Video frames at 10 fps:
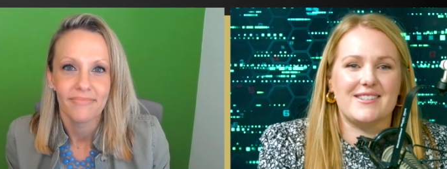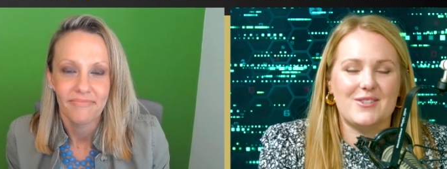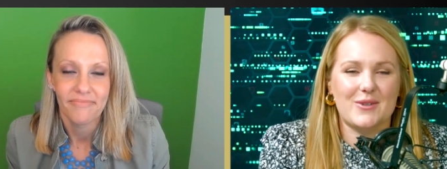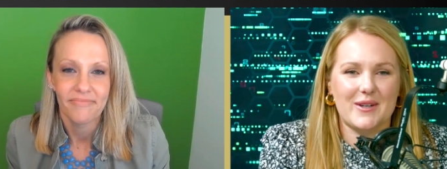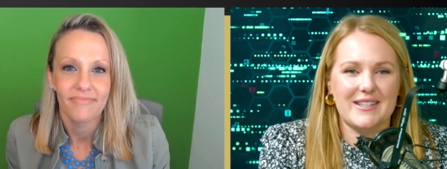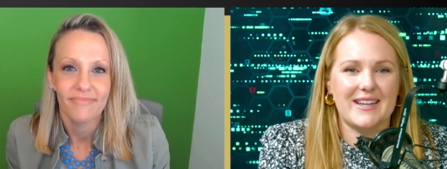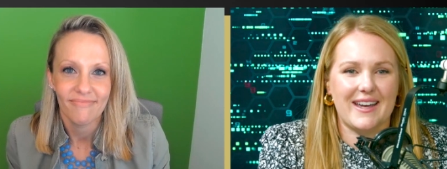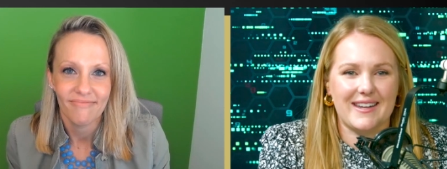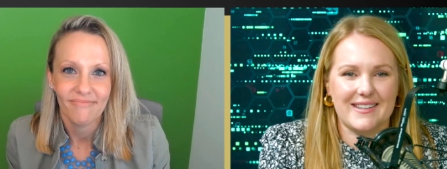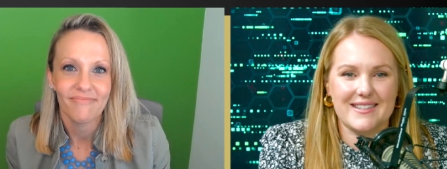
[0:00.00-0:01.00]

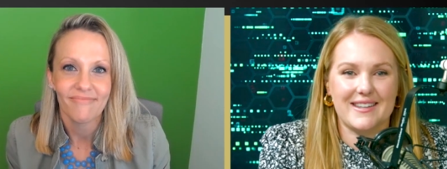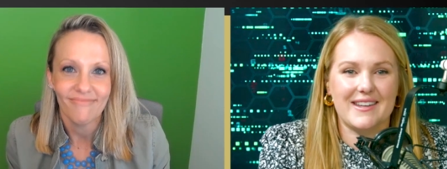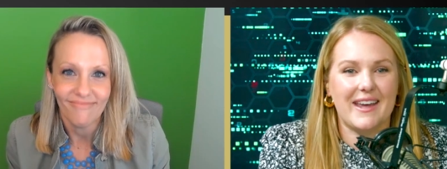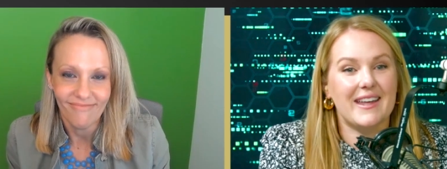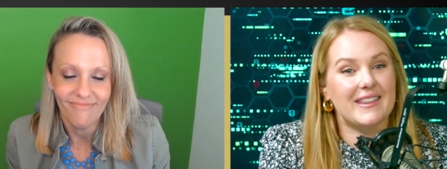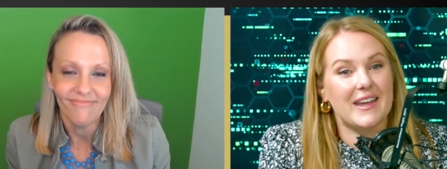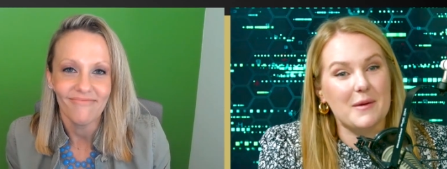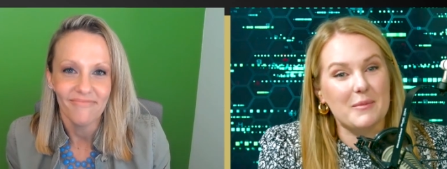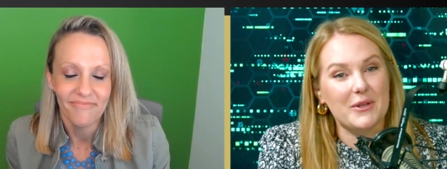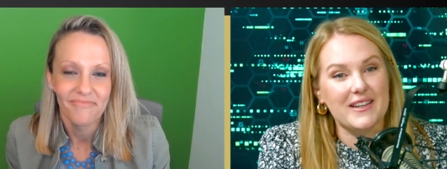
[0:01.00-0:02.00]
Speaker 1: 2010s that they they can't
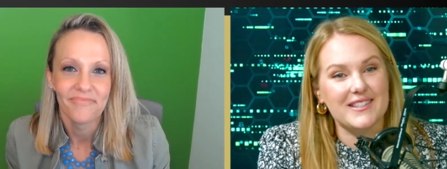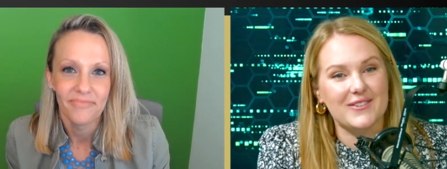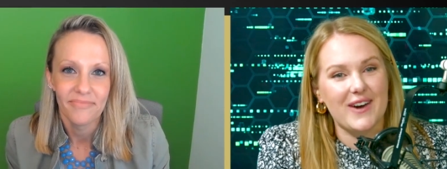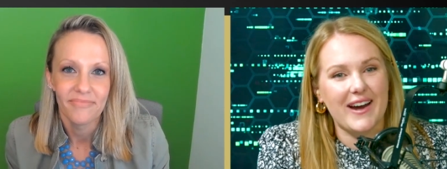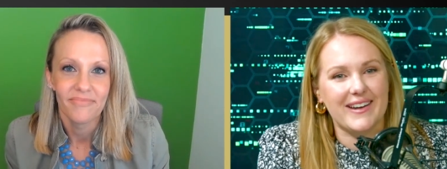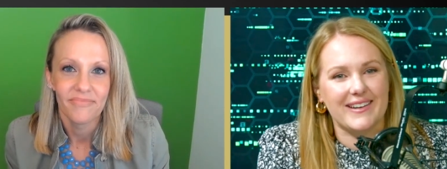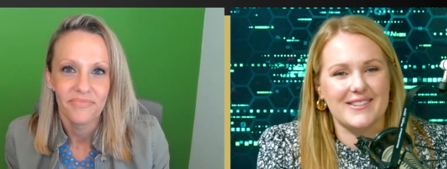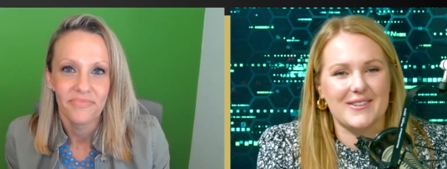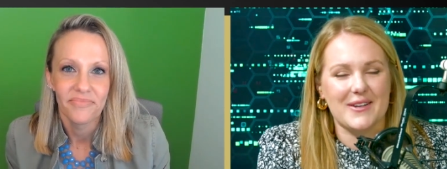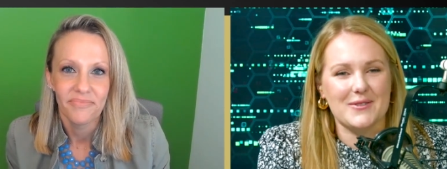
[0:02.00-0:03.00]
put things in writing. So
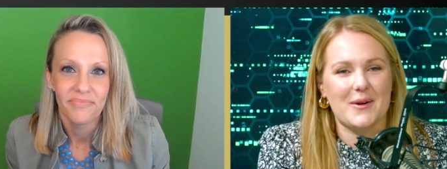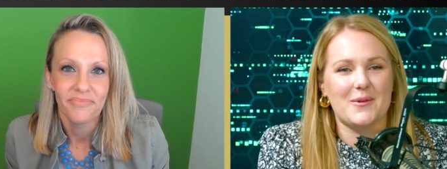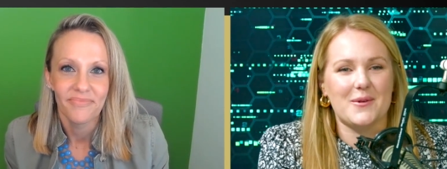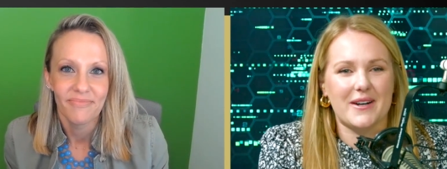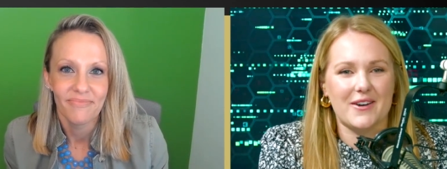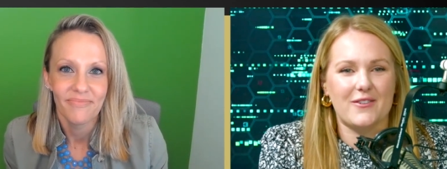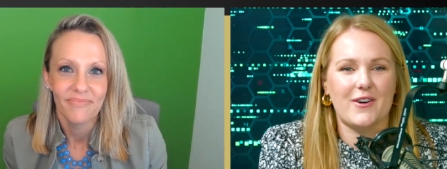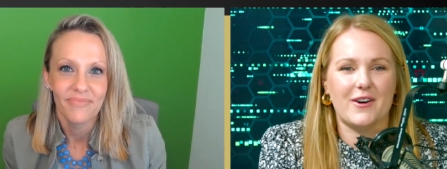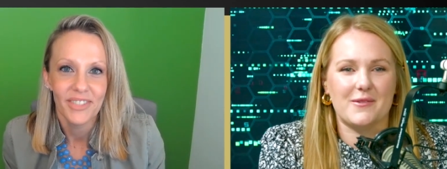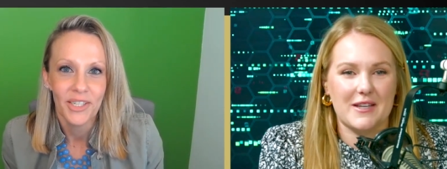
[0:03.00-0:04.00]
that's why we want to go
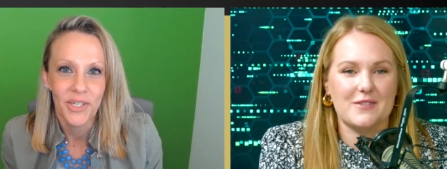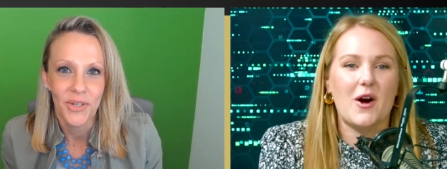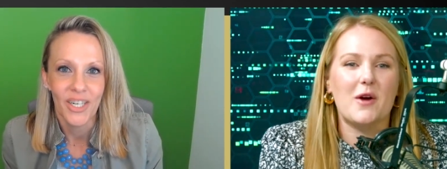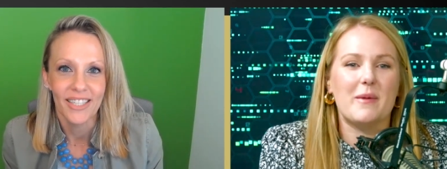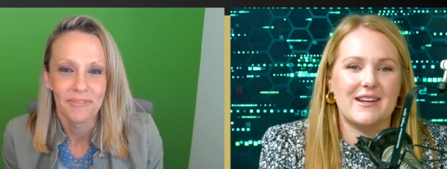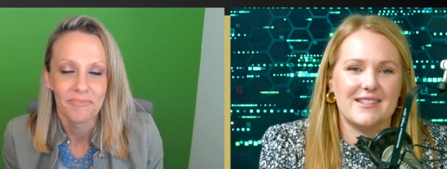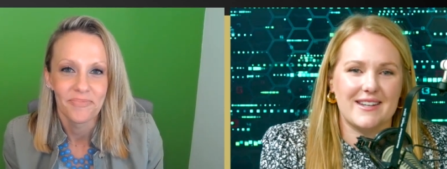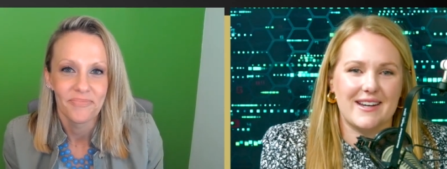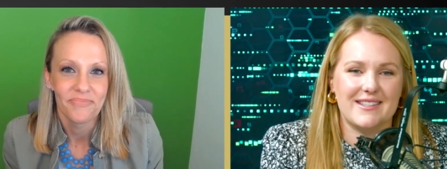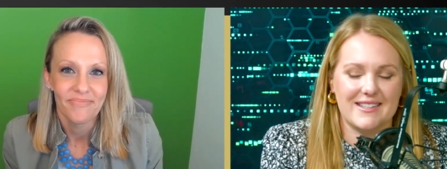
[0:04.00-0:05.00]
far as far sure. back as the
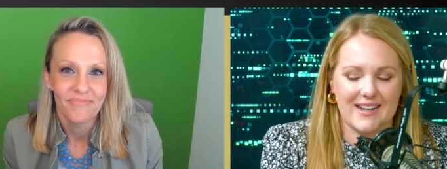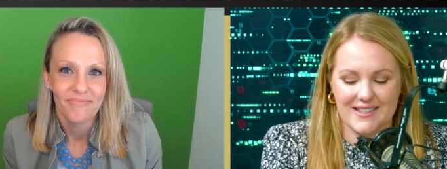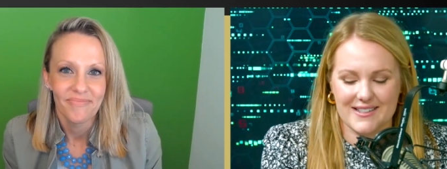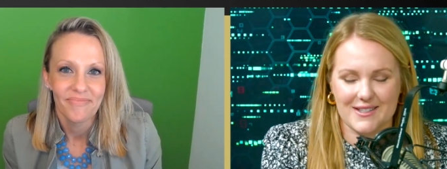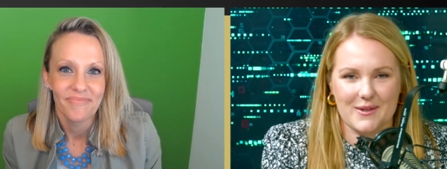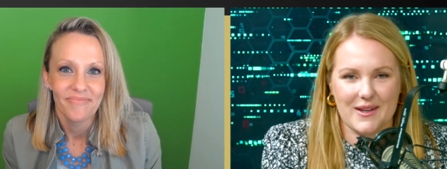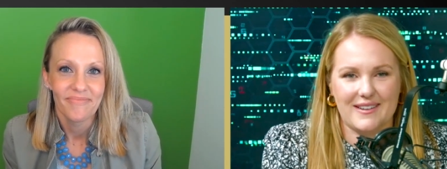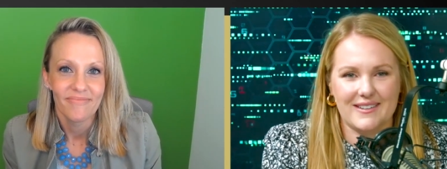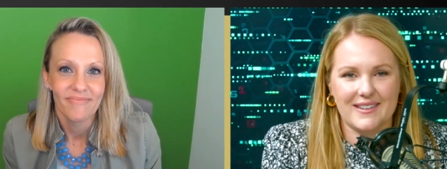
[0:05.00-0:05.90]
1990s as we can.